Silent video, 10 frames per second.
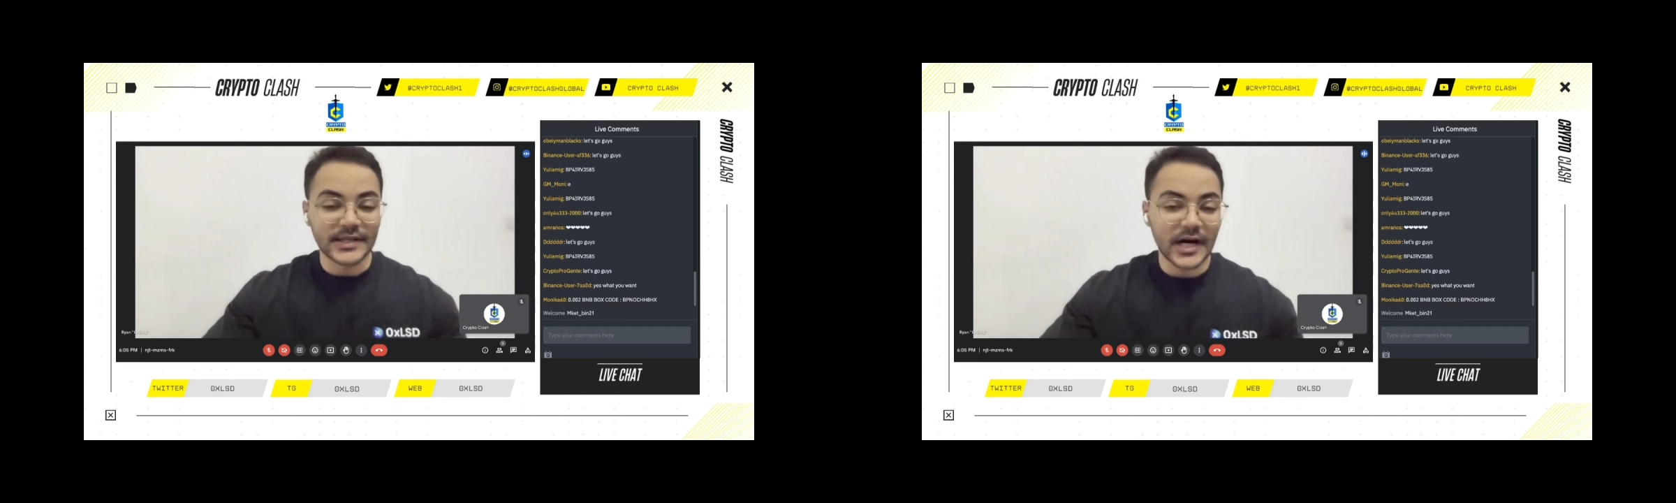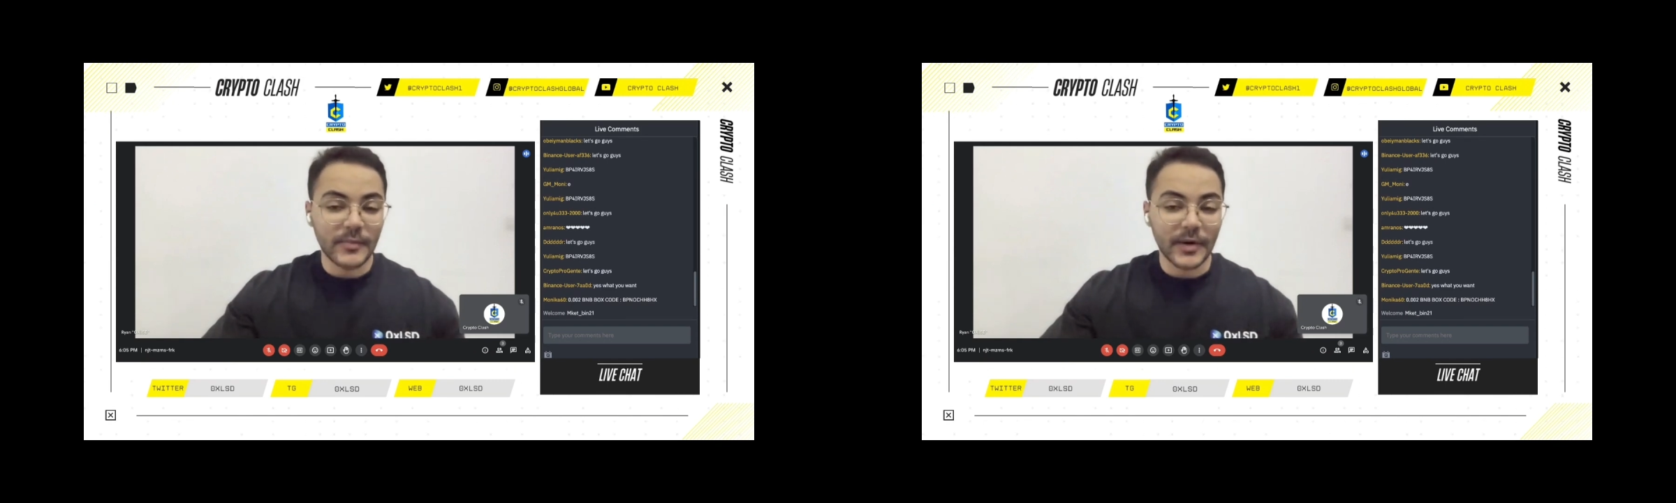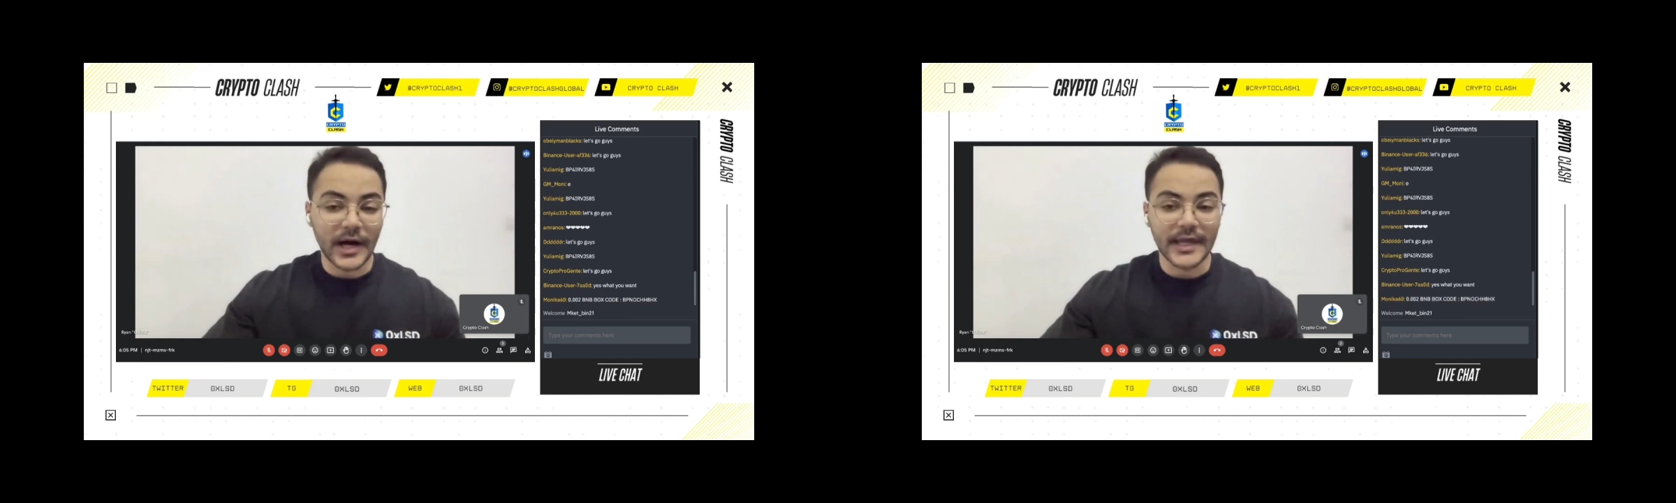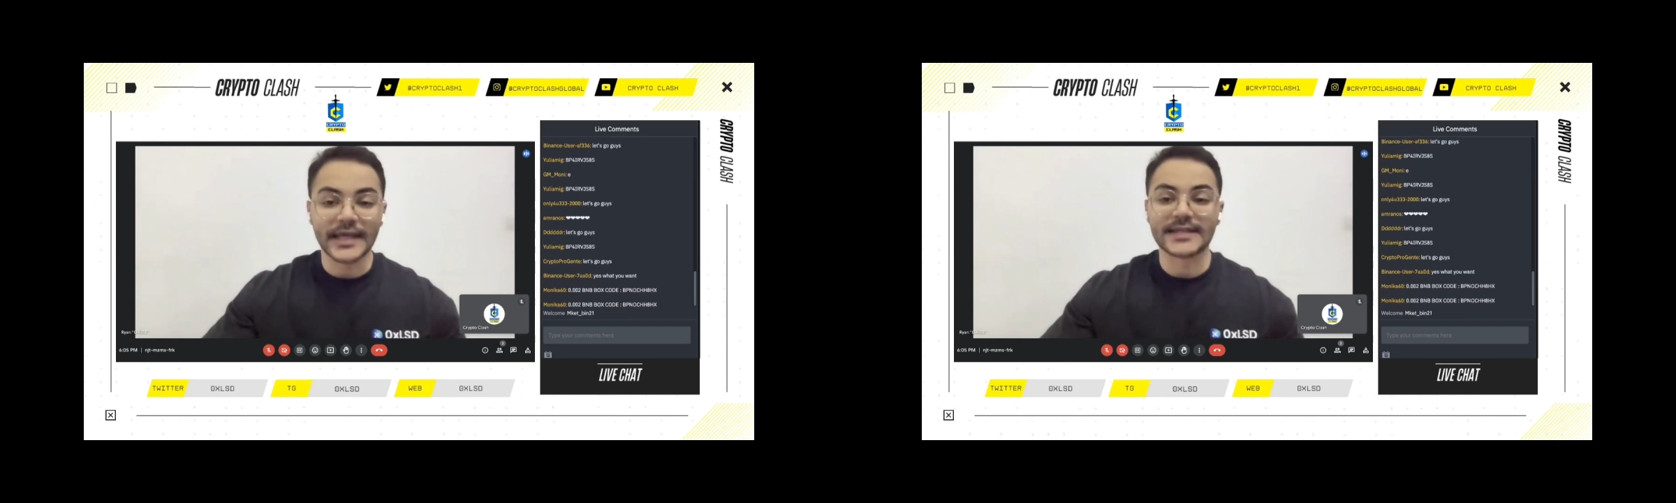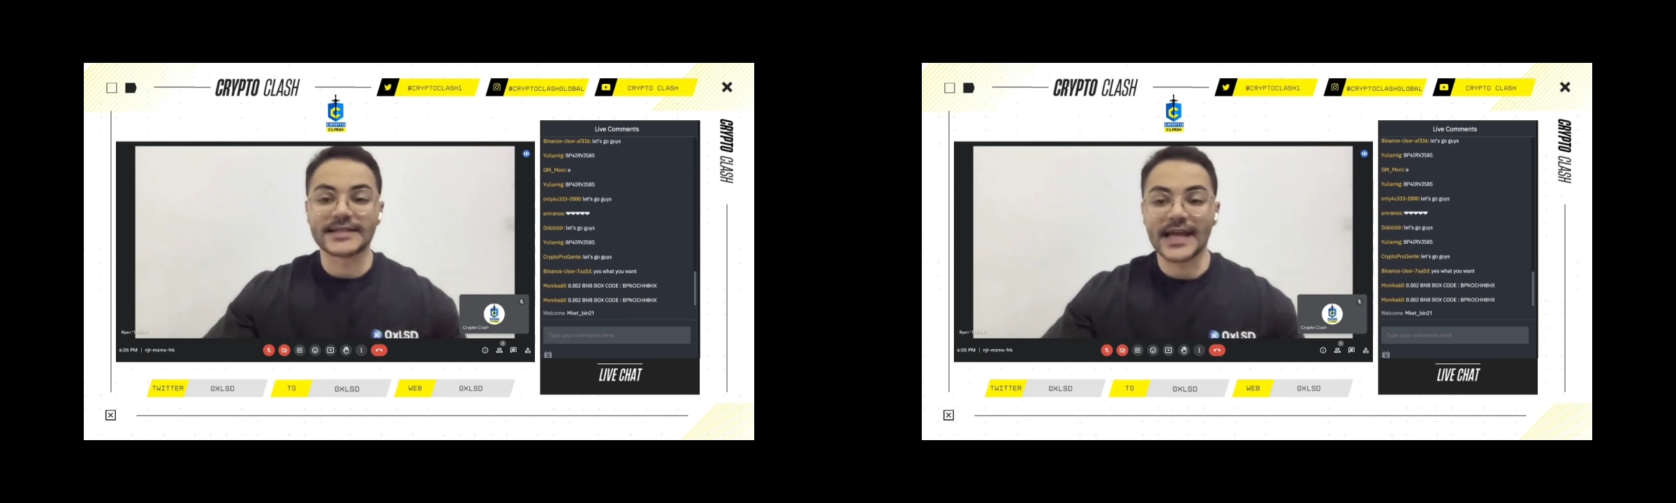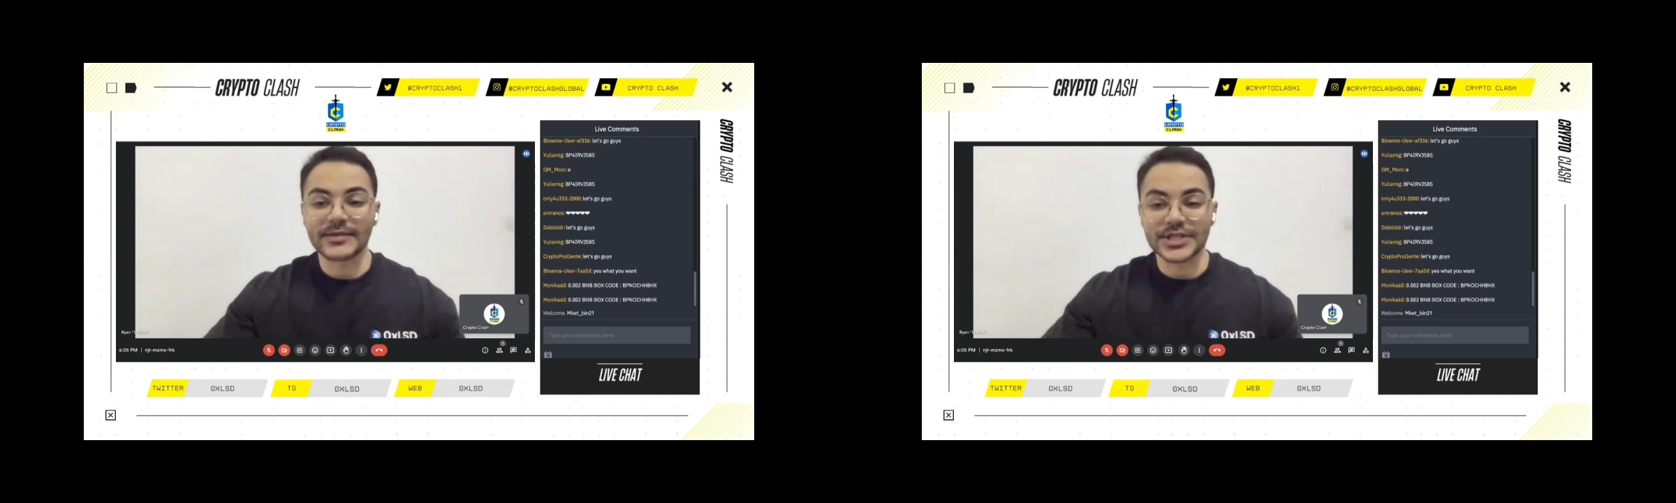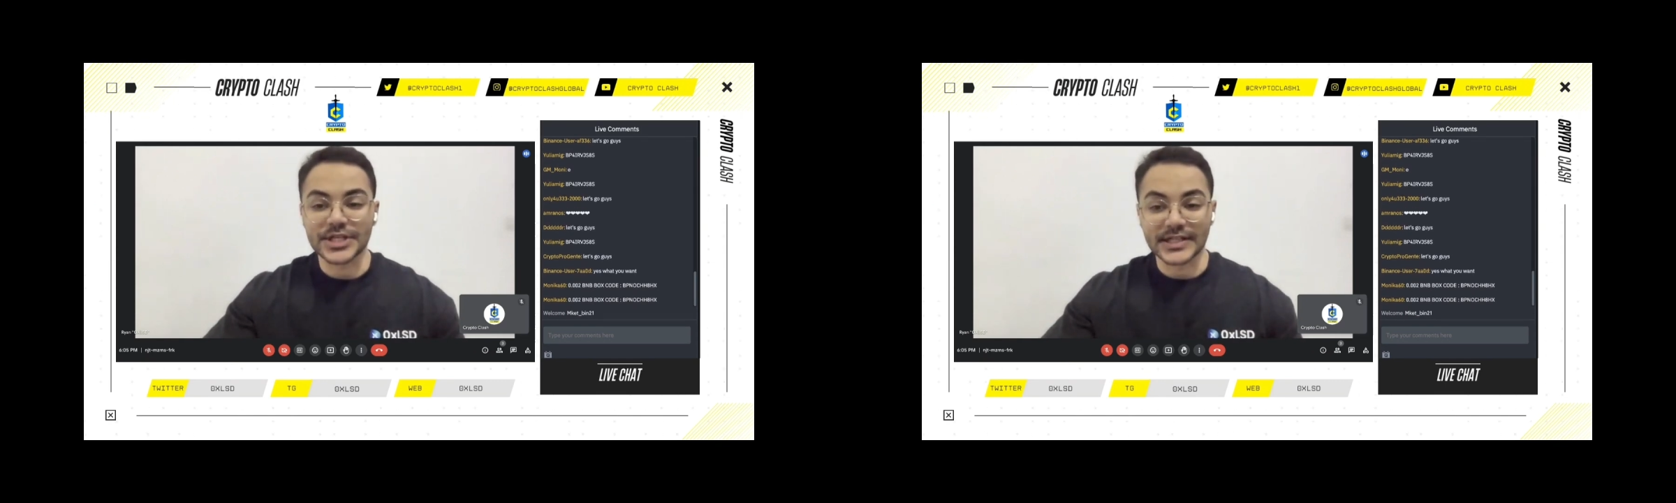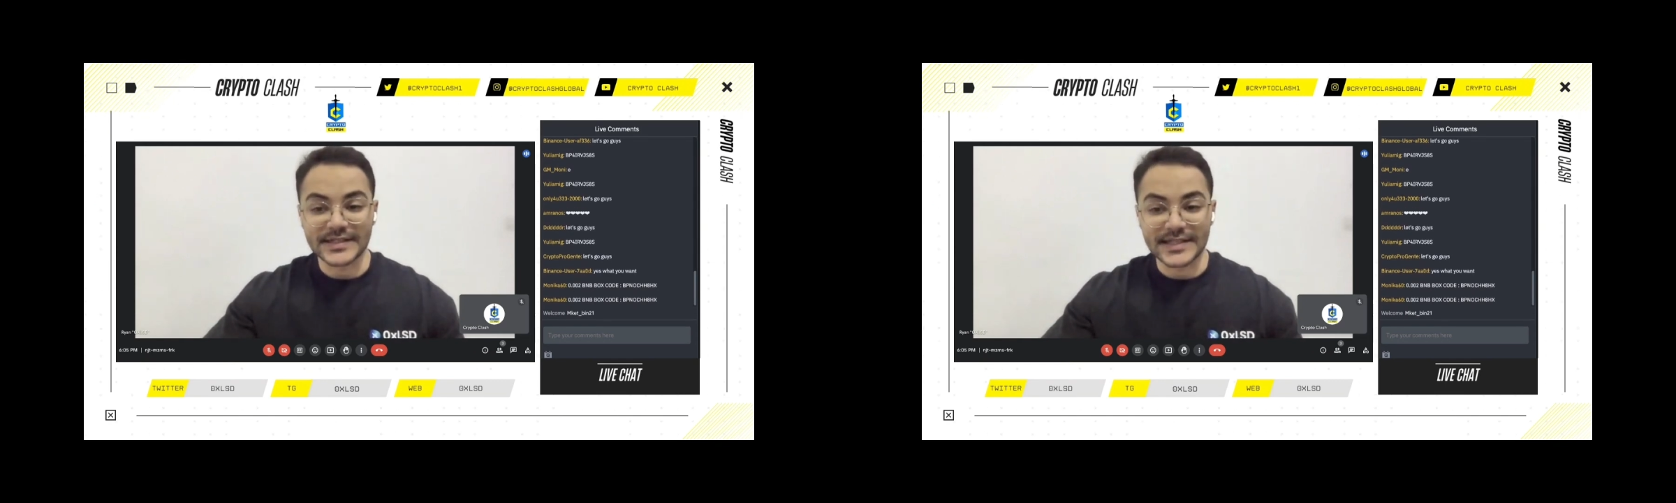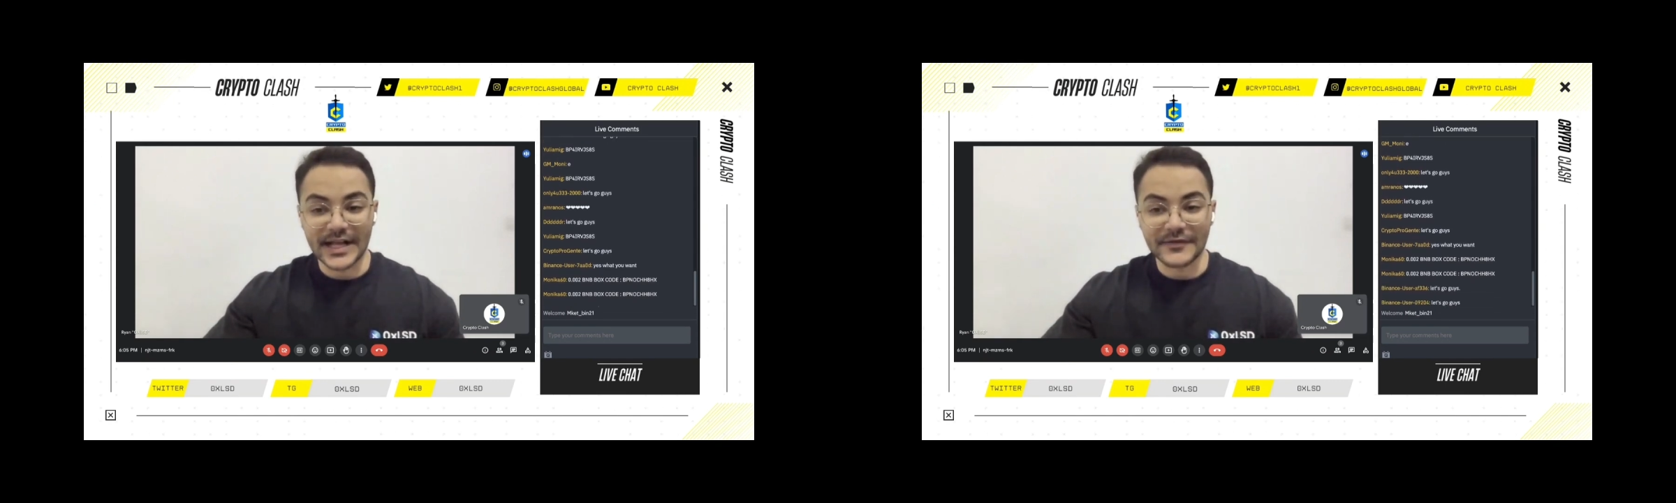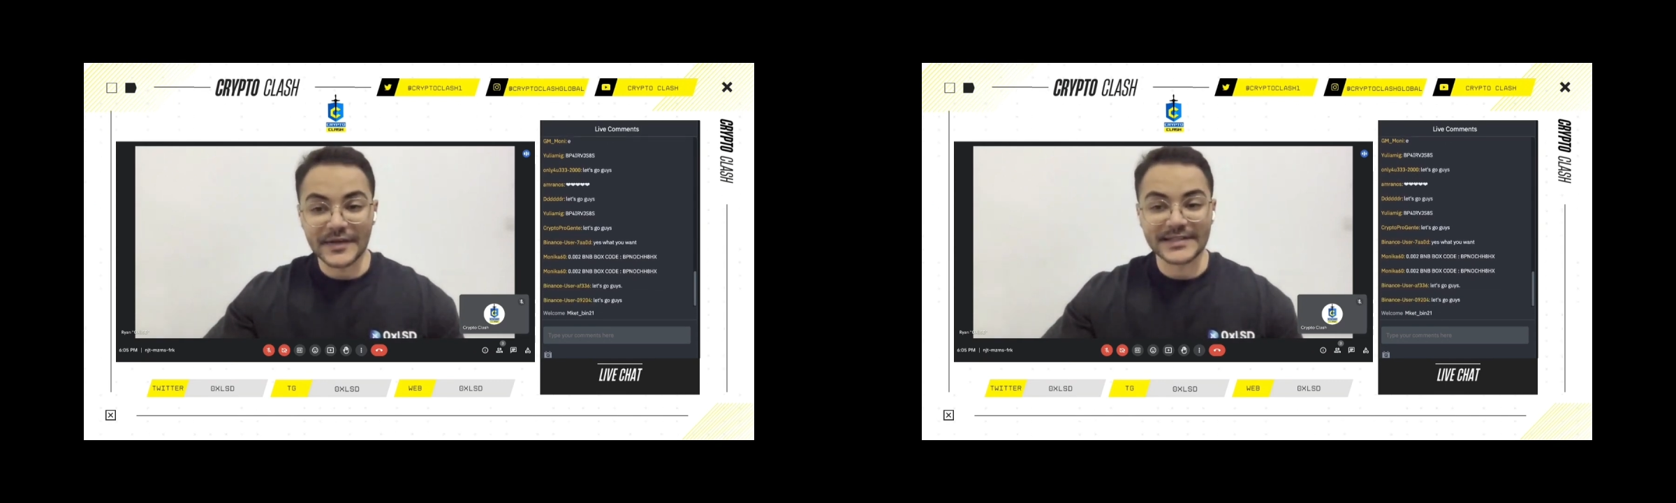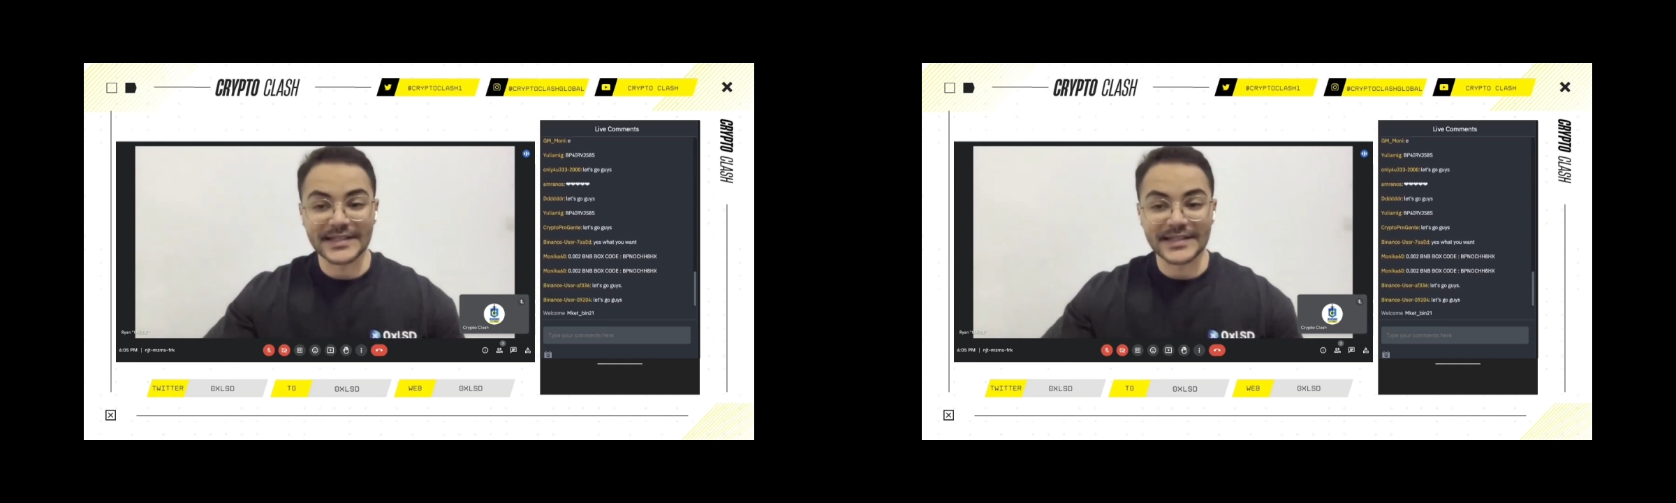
thereby establishing itself